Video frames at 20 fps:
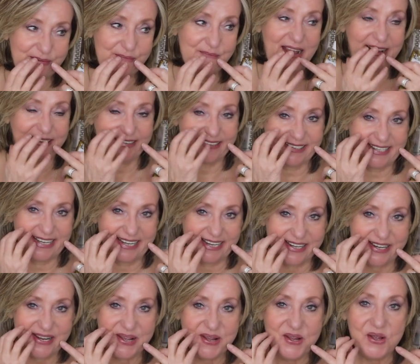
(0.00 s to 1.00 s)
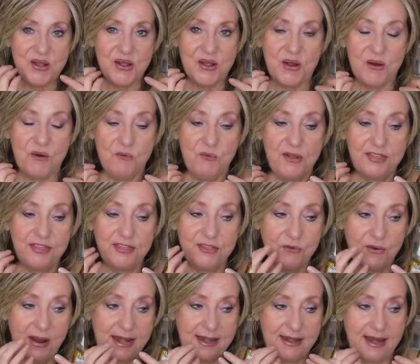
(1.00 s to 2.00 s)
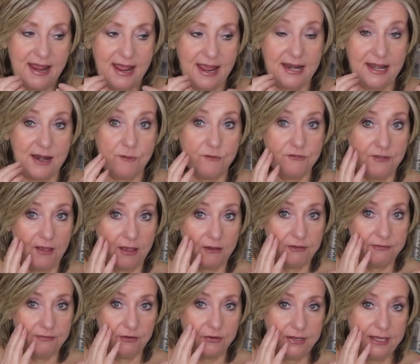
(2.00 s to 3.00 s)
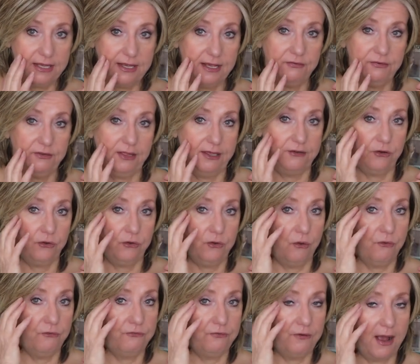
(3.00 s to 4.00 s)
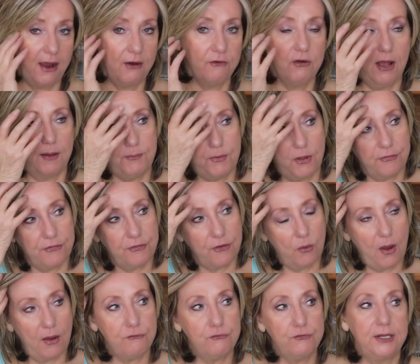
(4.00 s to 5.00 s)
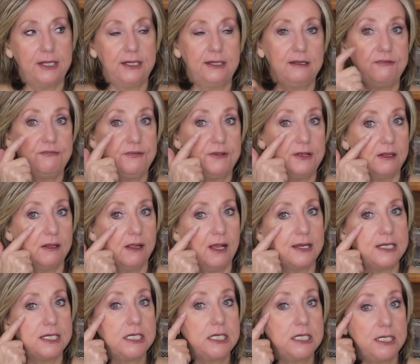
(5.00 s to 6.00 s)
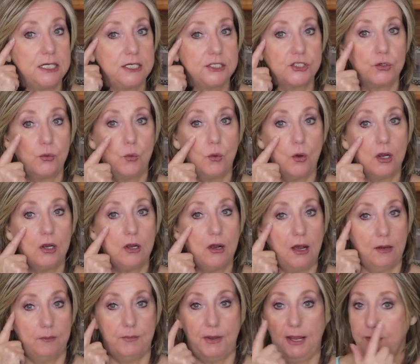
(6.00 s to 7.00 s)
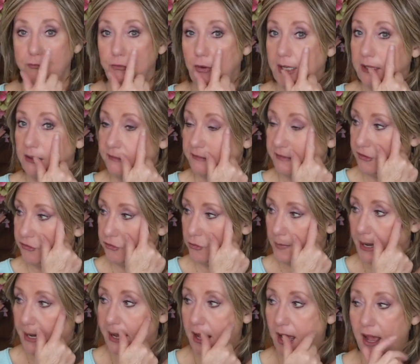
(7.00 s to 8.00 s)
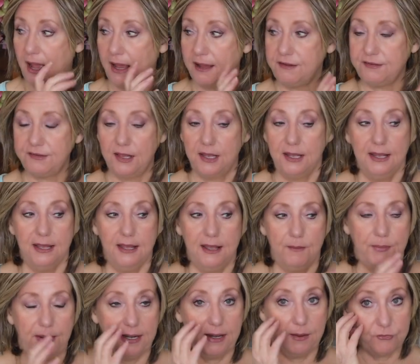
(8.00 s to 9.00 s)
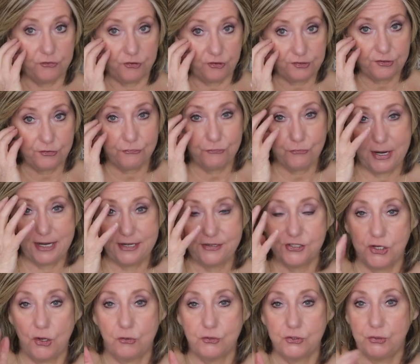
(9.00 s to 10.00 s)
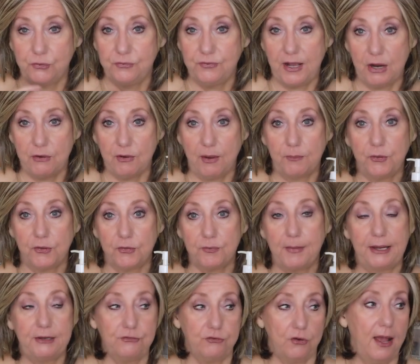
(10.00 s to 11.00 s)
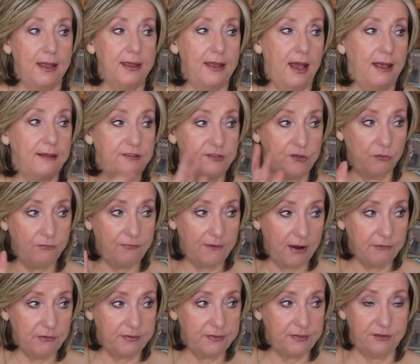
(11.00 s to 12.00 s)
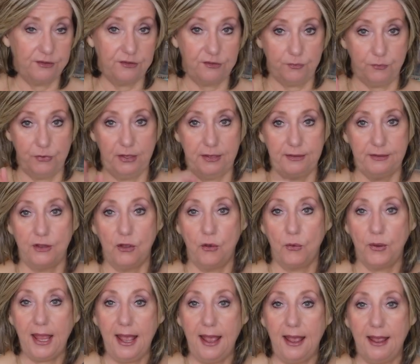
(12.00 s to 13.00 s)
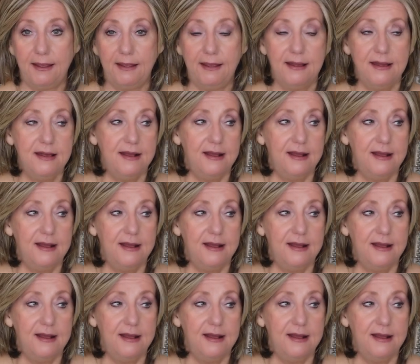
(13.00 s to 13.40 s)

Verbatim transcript: in my skin with the Retin-A and I'm very, very careful I don't go far up, although I really feel I need to work on my wrinkles under my eyes, but I'm just afraid to go too far up with my dry eye. So far, everything is really okay.